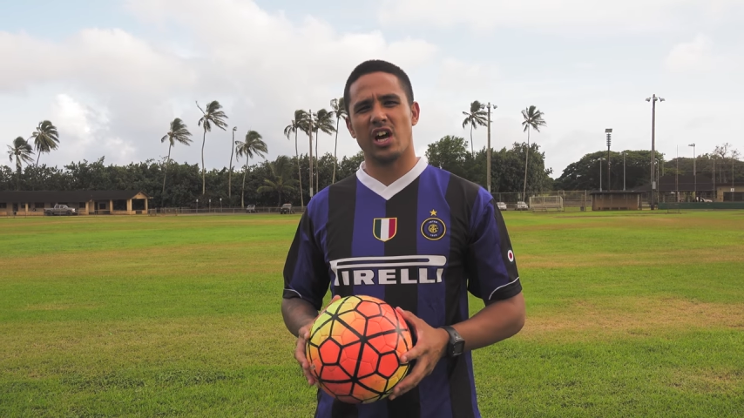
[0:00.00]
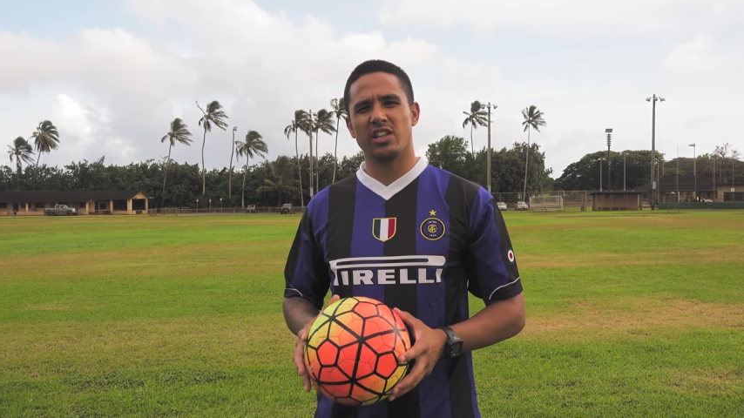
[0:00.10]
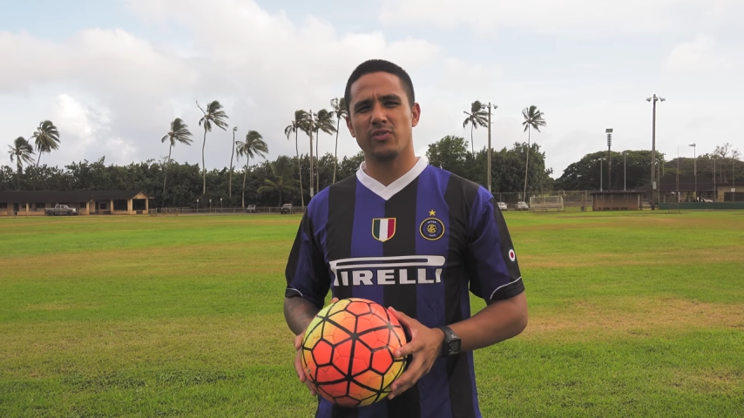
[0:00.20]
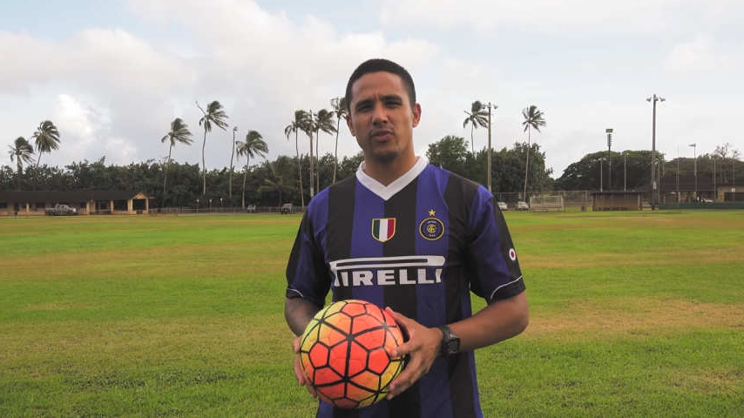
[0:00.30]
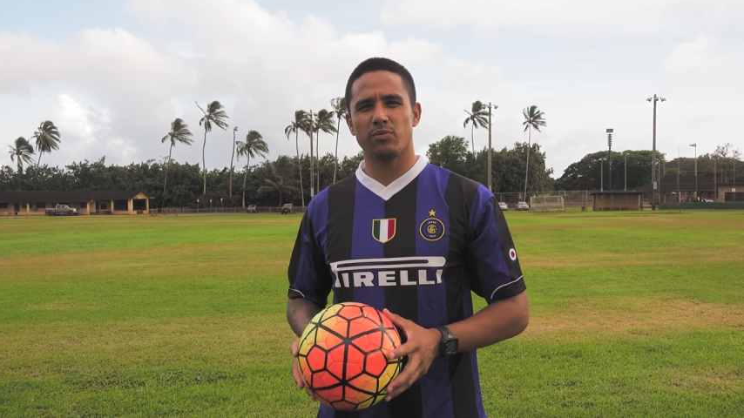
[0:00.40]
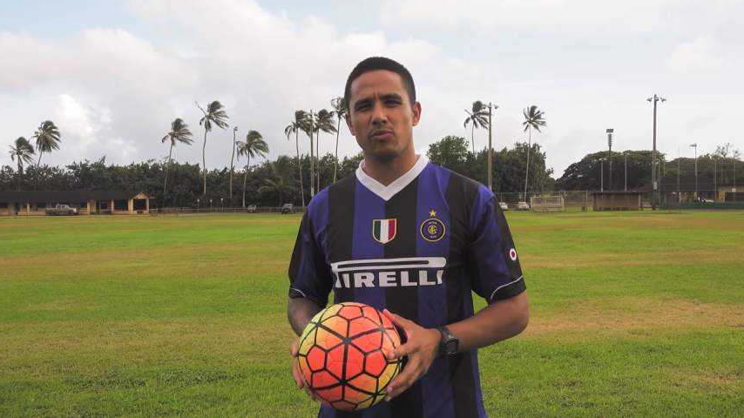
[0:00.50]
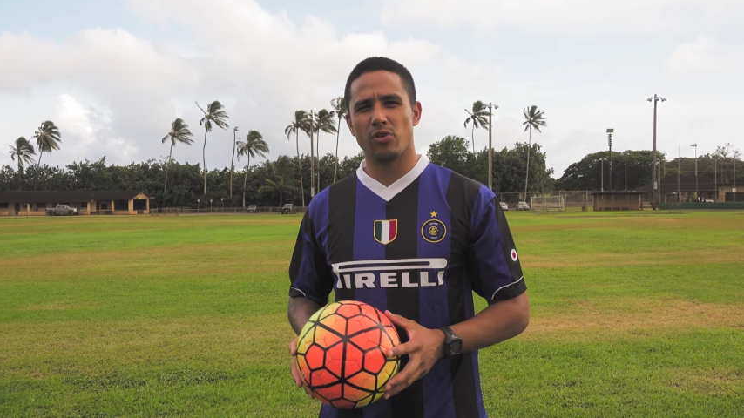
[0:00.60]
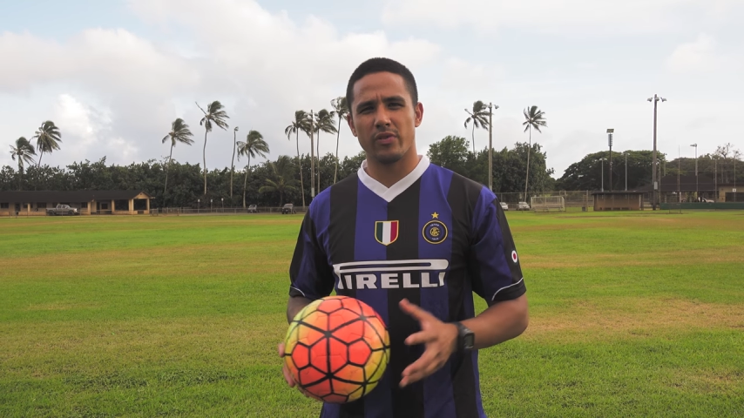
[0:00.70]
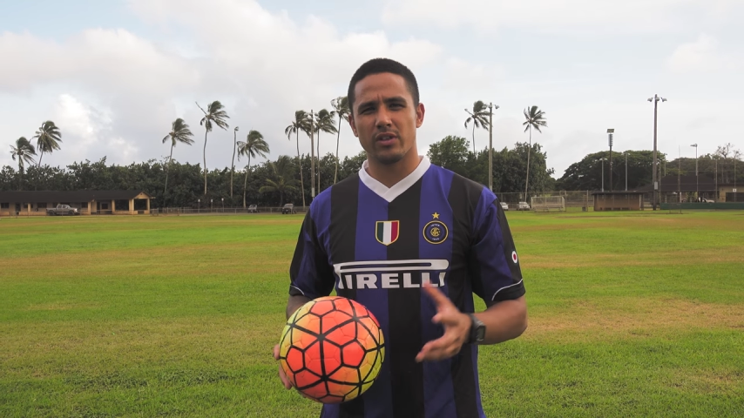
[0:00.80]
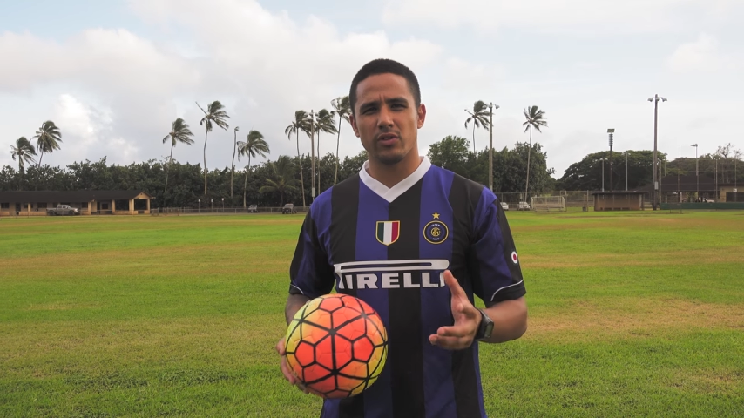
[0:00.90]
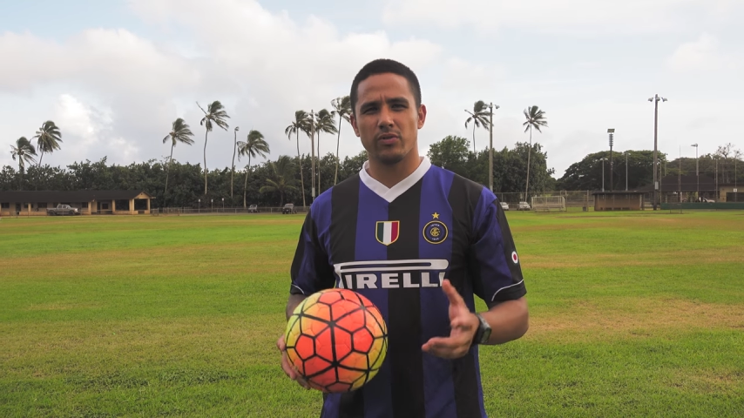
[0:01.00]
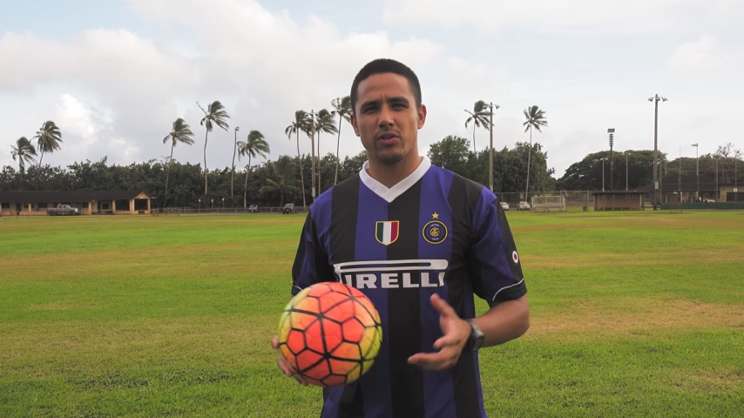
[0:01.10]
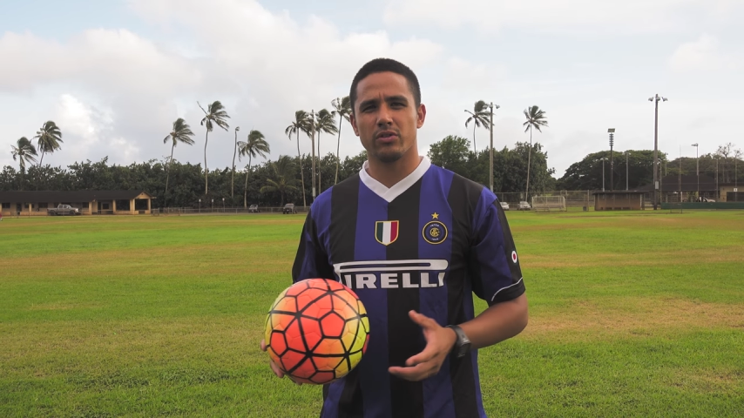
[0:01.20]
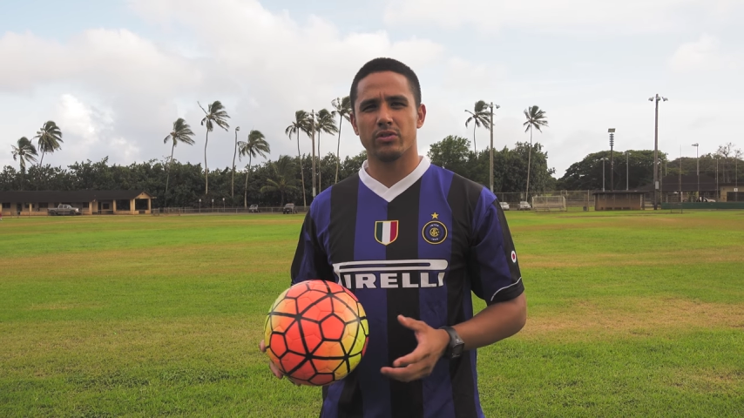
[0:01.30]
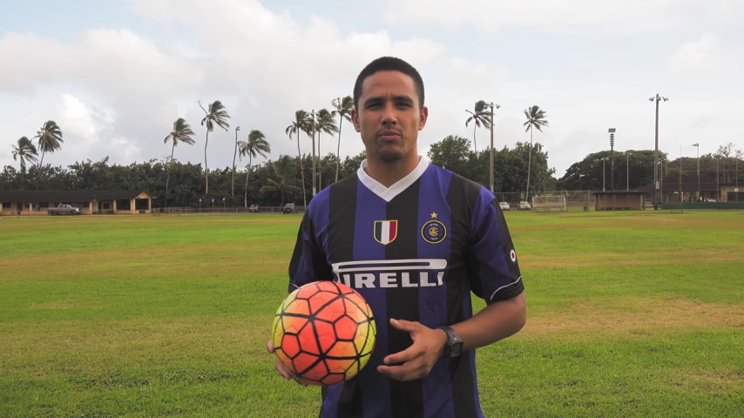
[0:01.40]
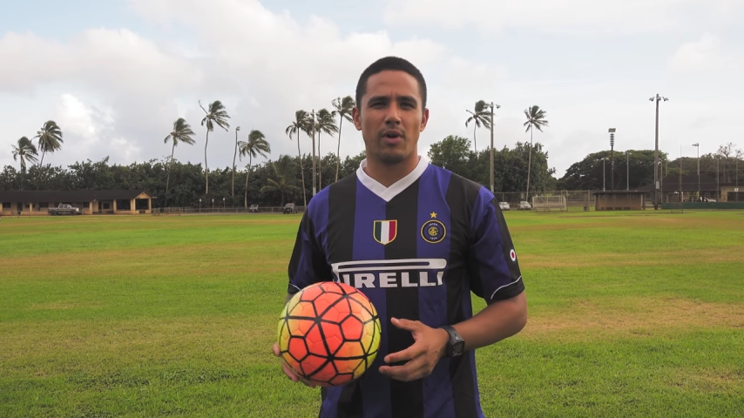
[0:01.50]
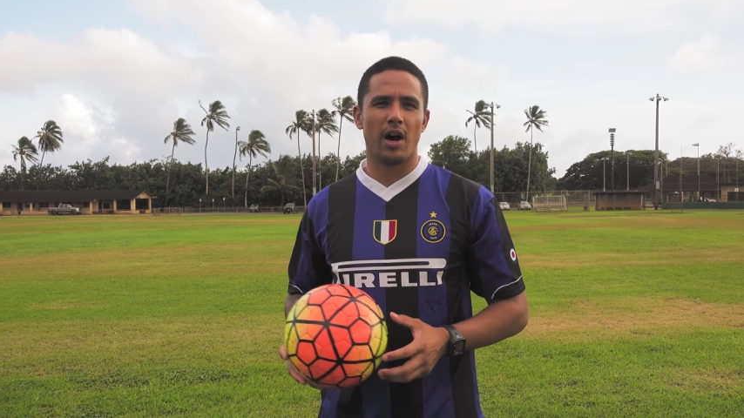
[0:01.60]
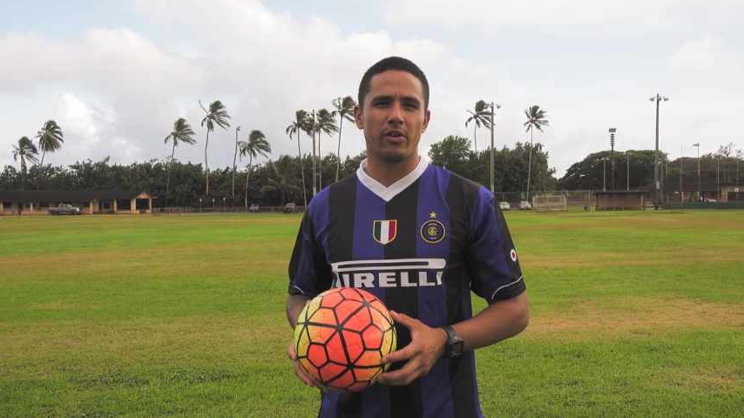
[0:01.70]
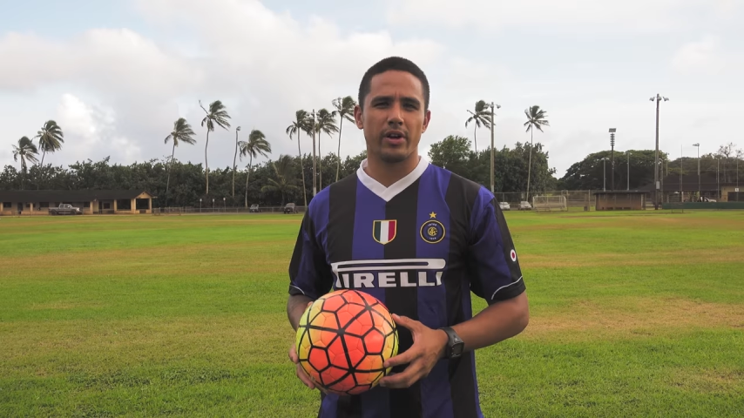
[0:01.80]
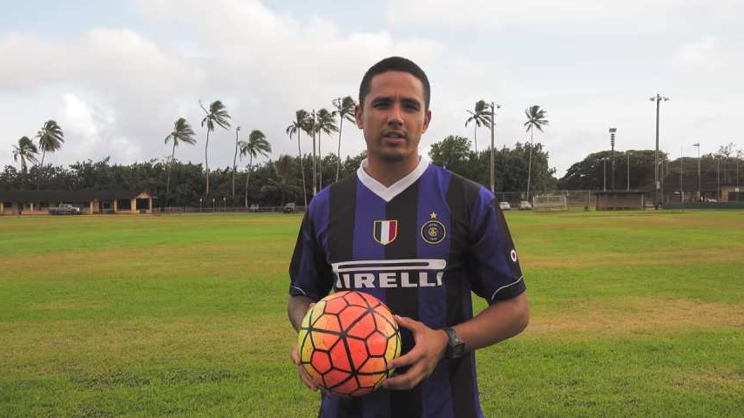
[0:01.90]
difficult to
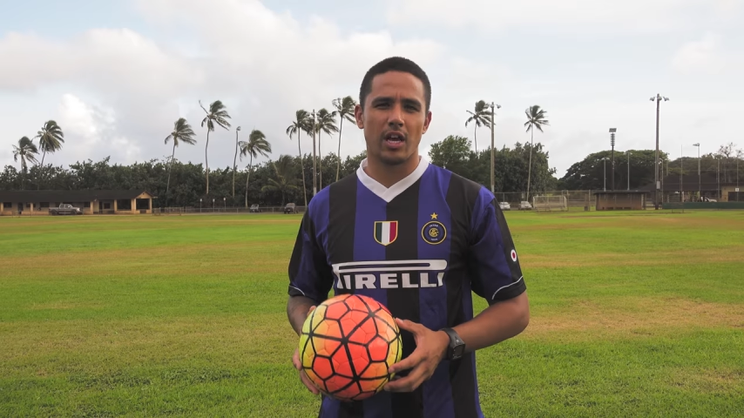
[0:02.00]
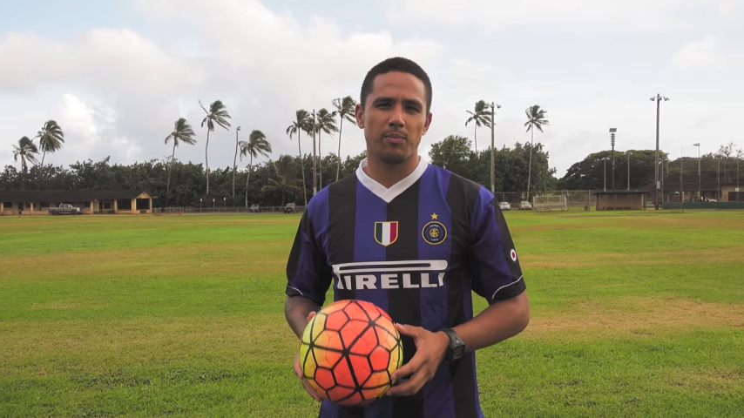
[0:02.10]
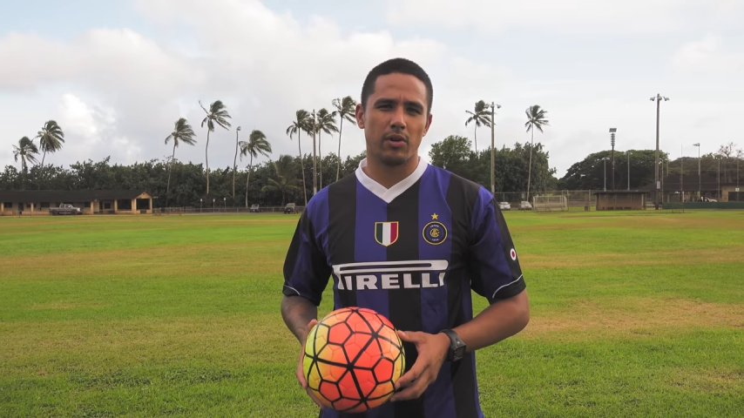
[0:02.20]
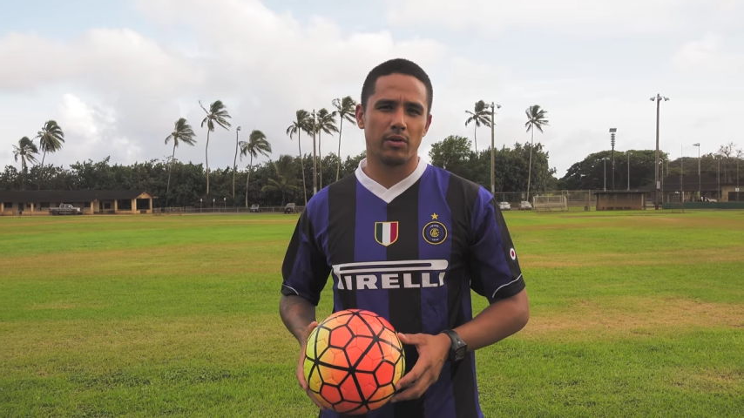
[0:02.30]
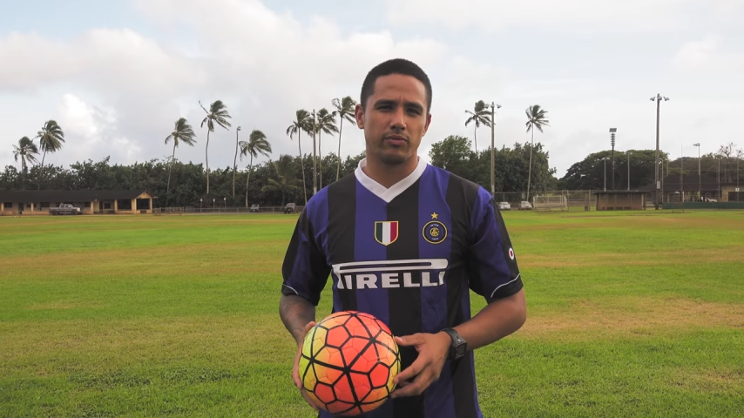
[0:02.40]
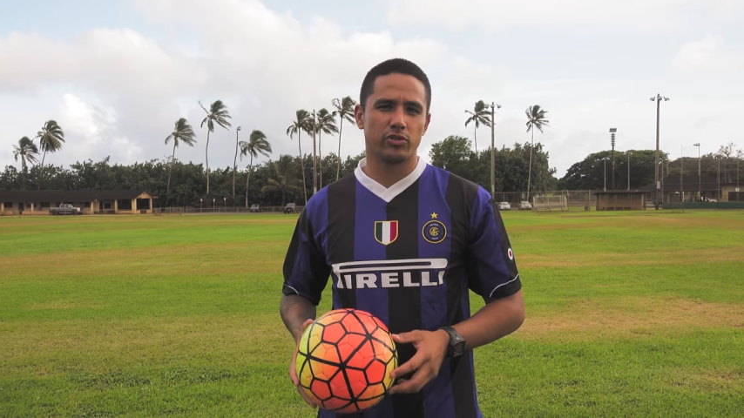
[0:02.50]
moderate type of